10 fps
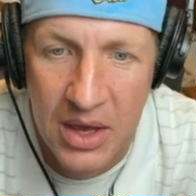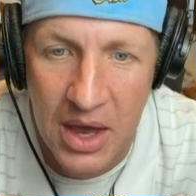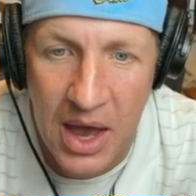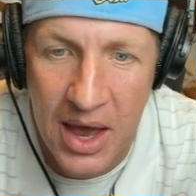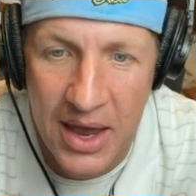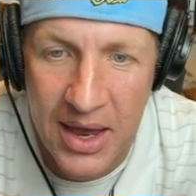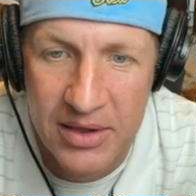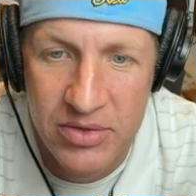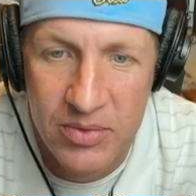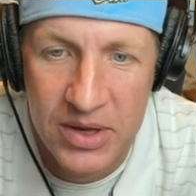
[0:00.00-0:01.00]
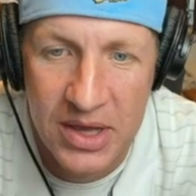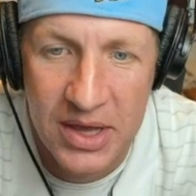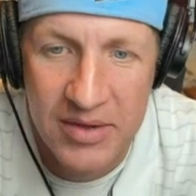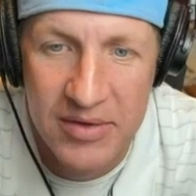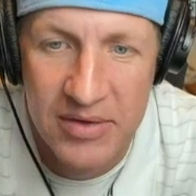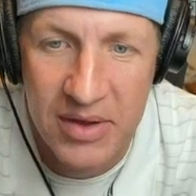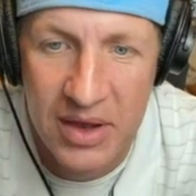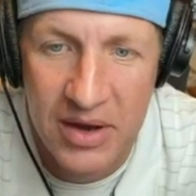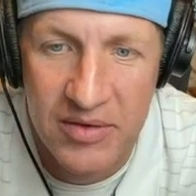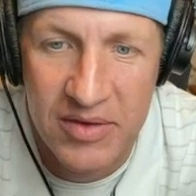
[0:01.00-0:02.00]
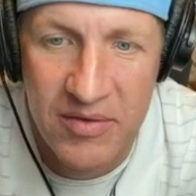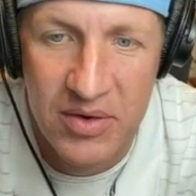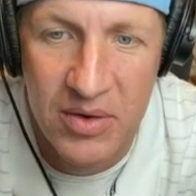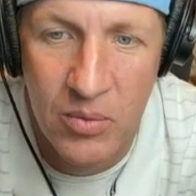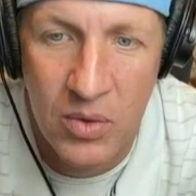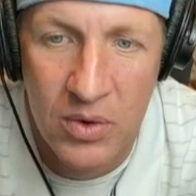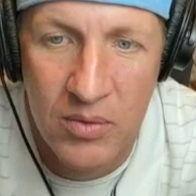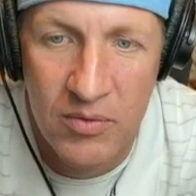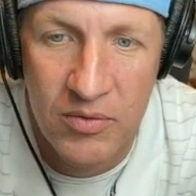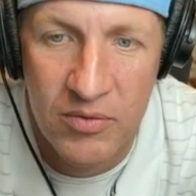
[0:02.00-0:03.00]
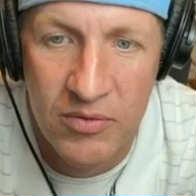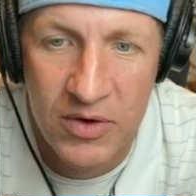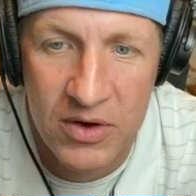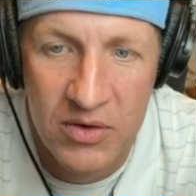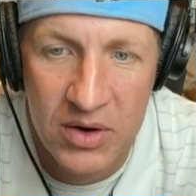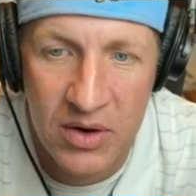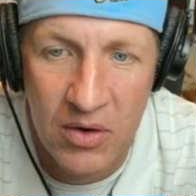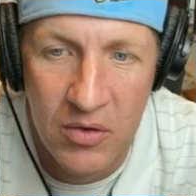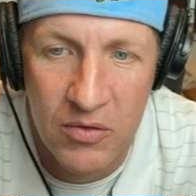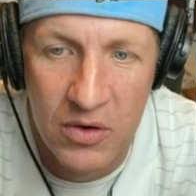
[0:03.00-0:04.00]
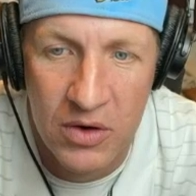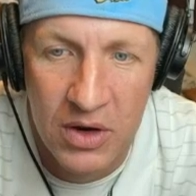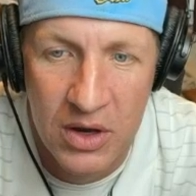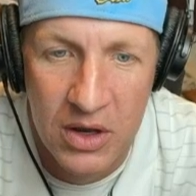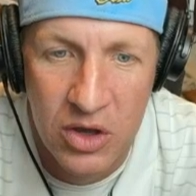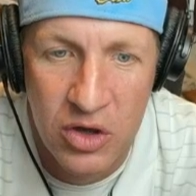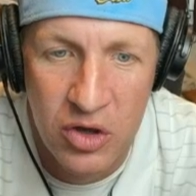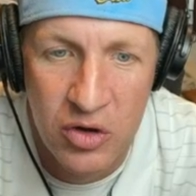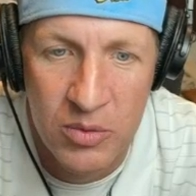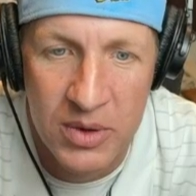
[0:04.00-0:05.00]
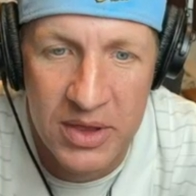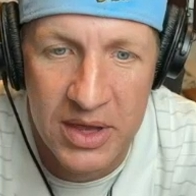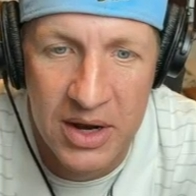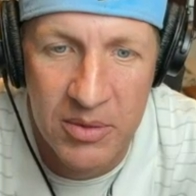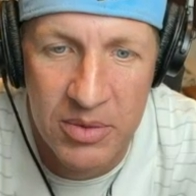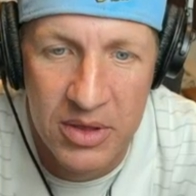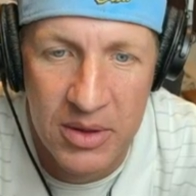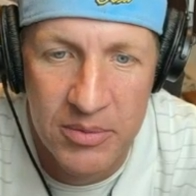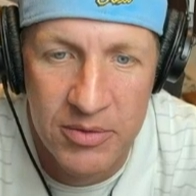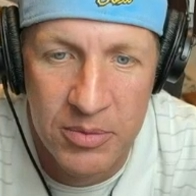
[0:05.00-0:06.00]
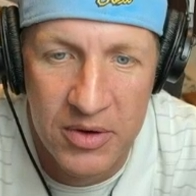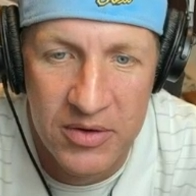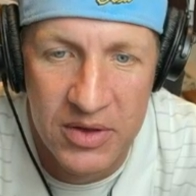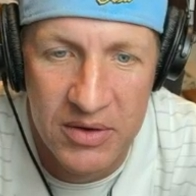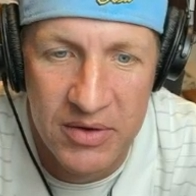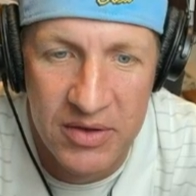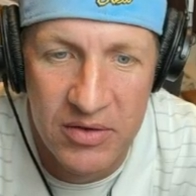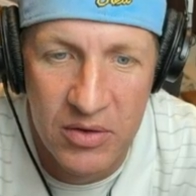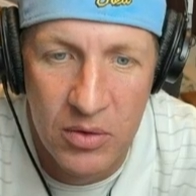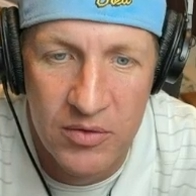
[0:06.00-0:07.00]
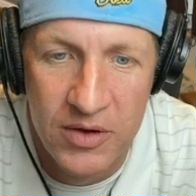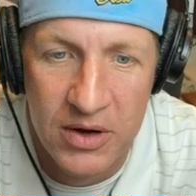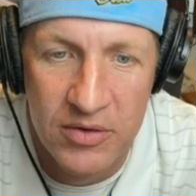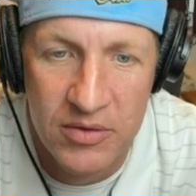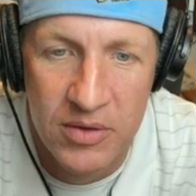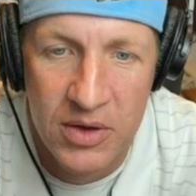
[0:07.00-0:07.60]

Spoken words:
Had 3 hits and a 7-1 victory over Cuba that helped the club surprisingly advance to the quarterfinals.